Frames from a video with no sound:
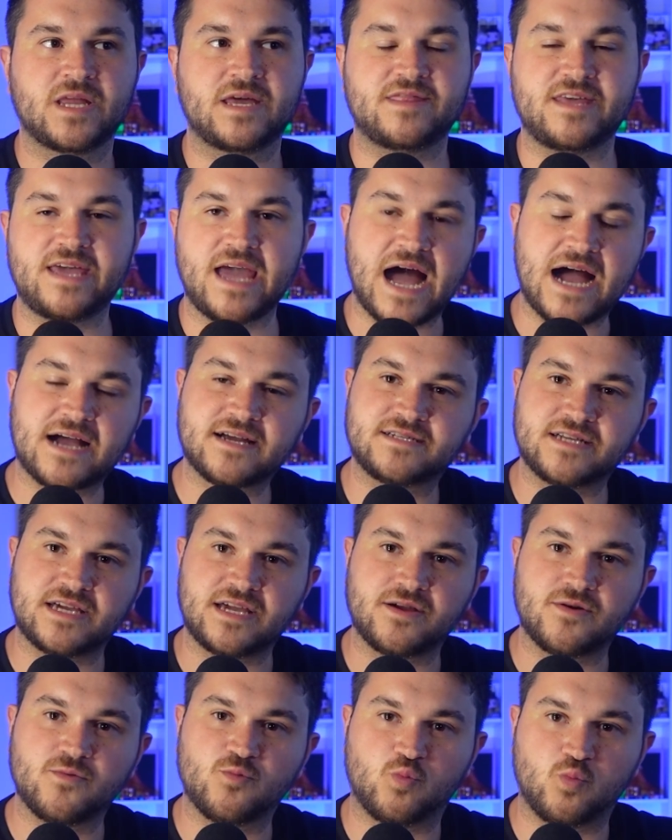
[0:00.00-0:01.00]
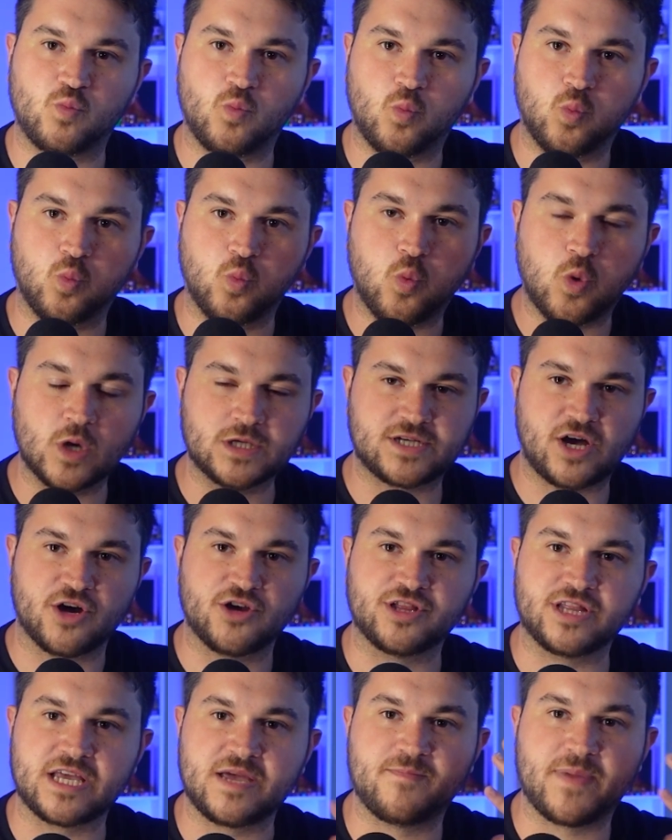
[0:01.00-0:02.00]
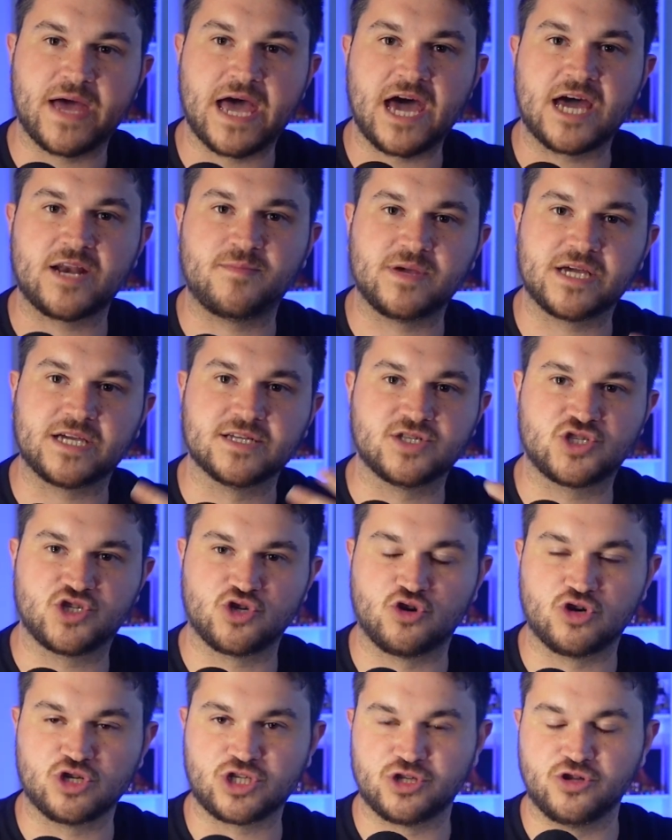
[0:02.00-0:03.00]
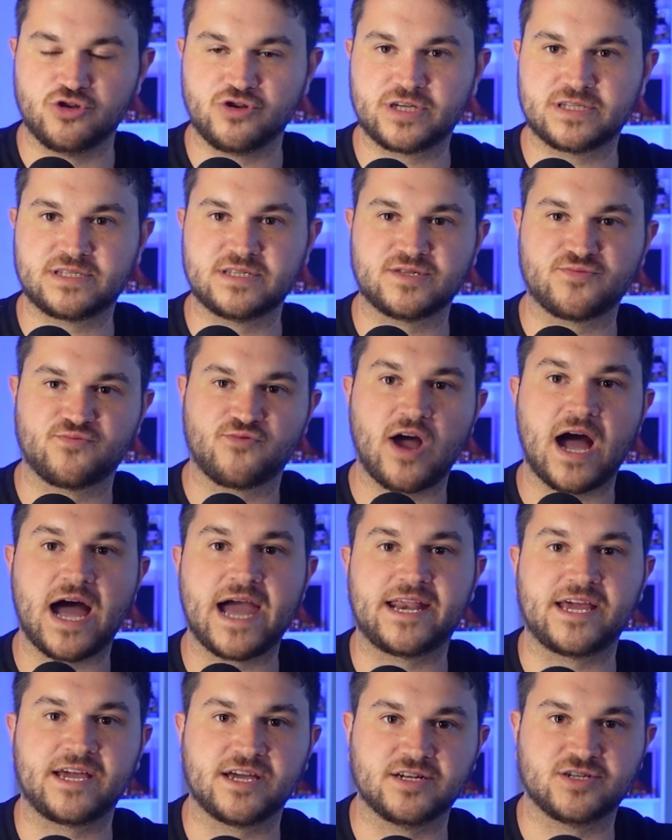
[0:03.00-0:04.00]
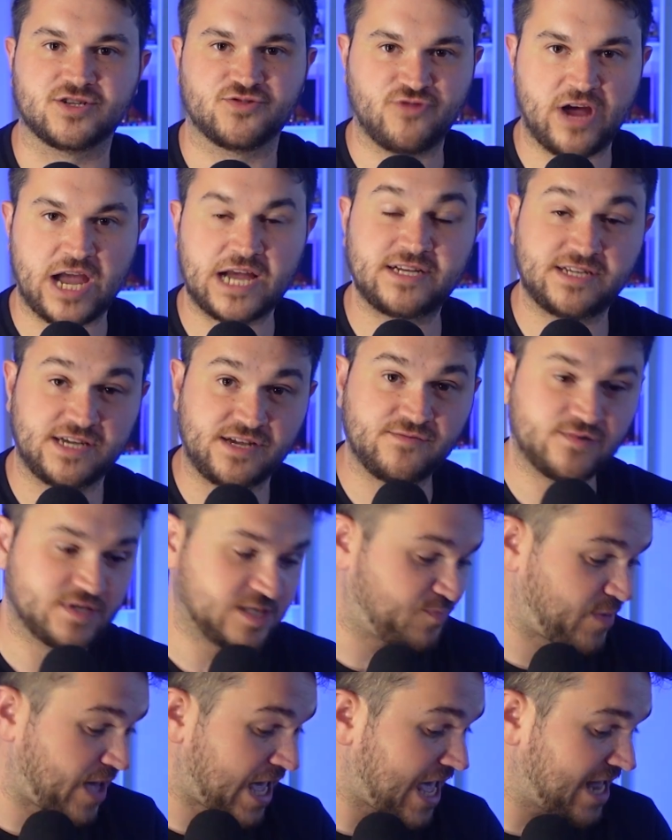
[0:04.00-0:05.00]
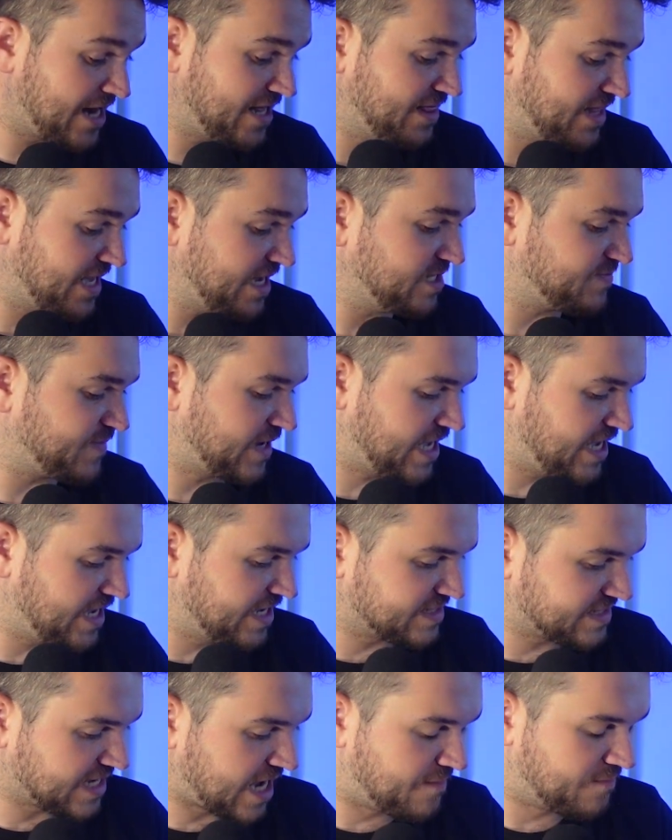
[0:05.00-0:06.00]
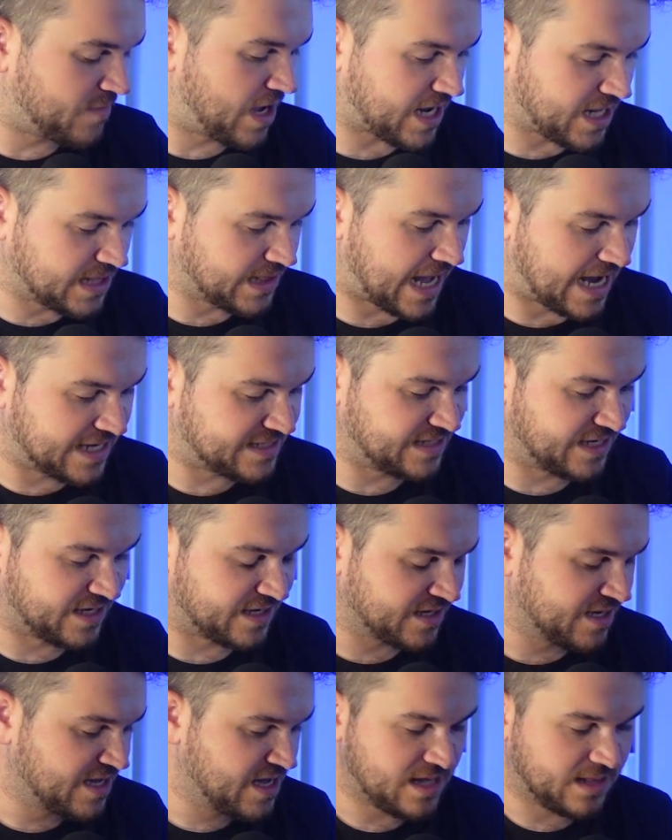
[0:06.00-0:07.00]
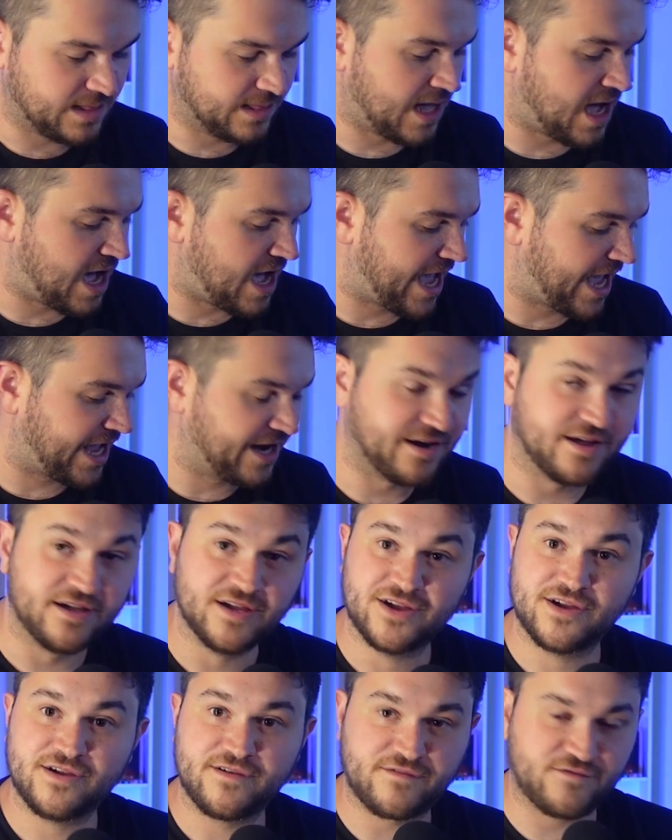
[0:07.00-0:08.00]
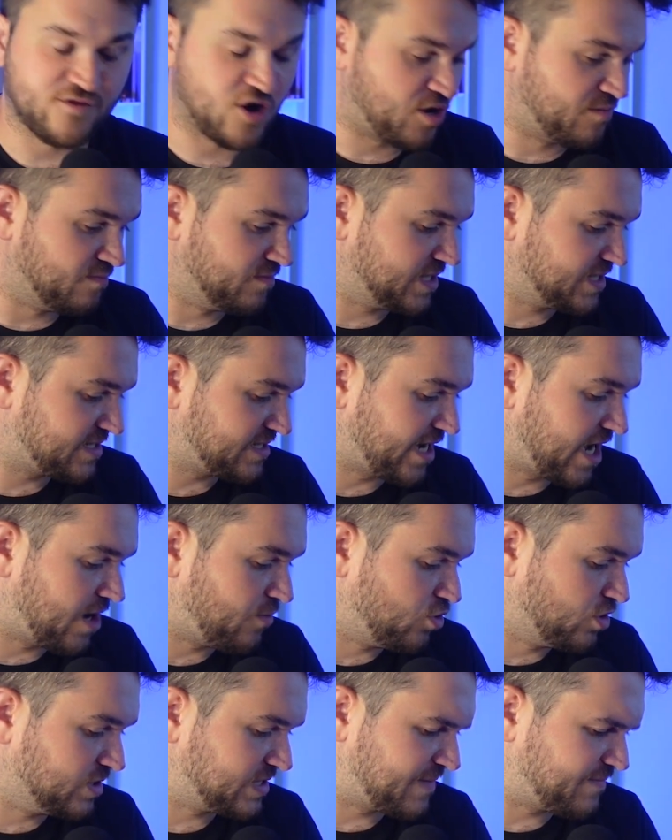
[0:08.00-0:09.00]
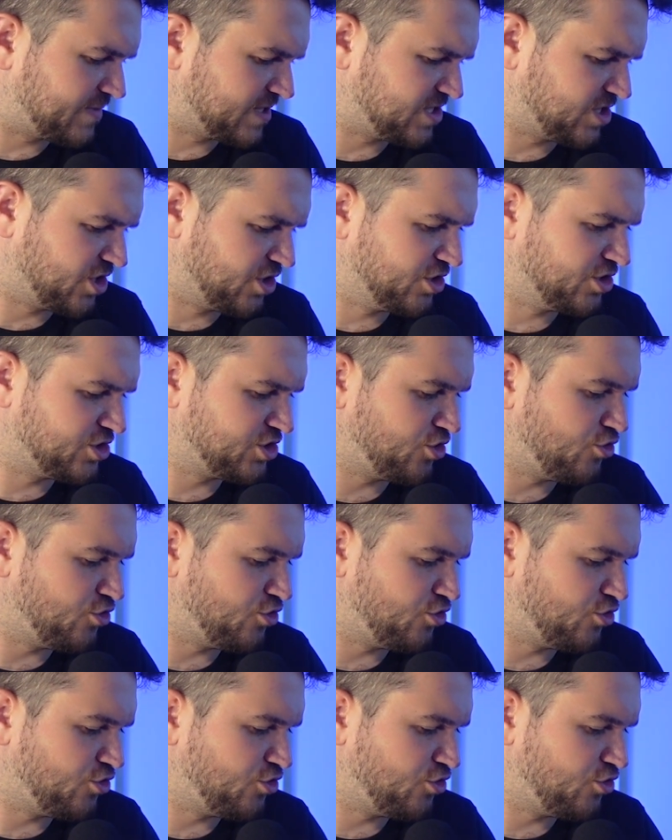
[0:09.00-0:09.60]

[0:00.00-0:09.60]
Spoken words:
the acting was only bad because George Lucas's writing and directing was bad in these, but here's a classic line from Star Wars Episode